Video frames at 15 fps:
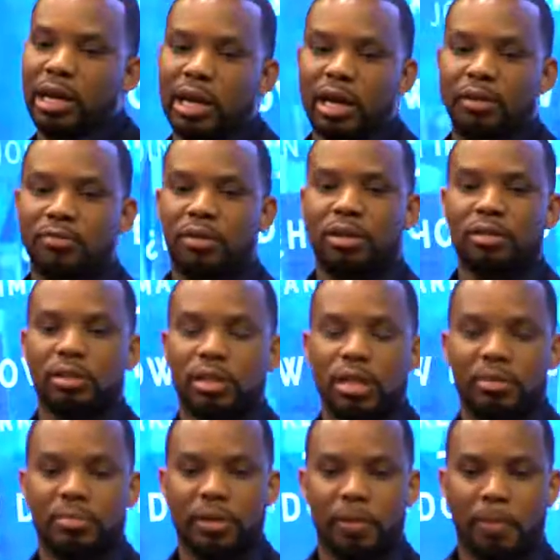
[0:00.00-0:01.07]
when I got involved in the
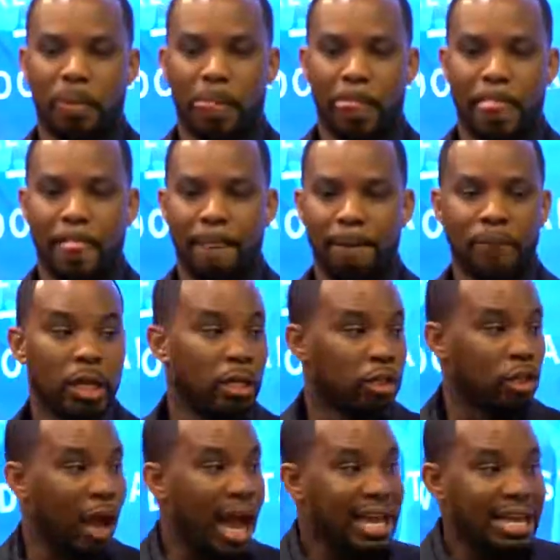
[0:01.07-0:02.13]
company.
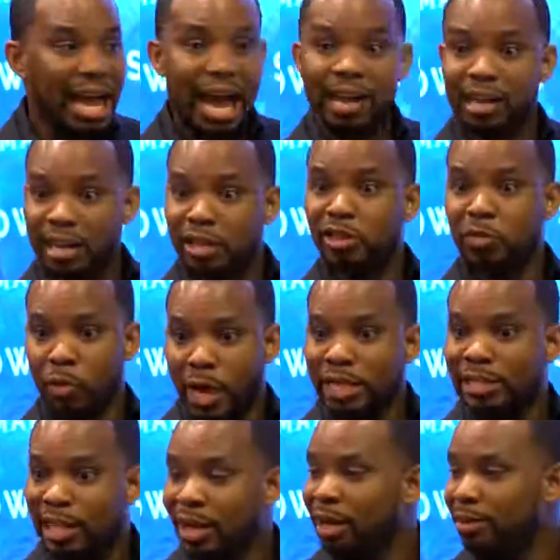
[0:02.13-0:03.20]
So I got in at the
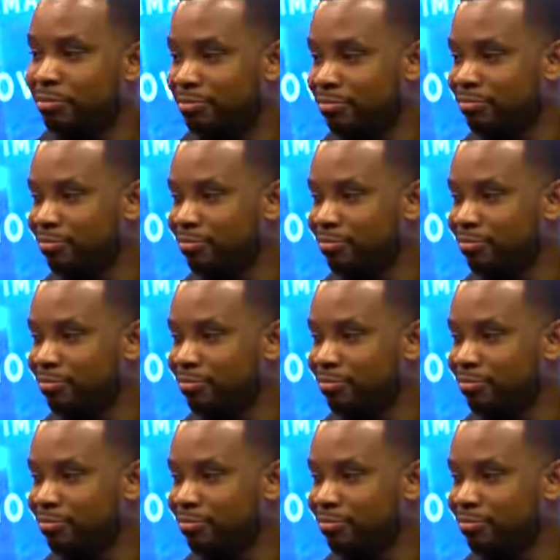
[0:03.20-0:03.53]
right time.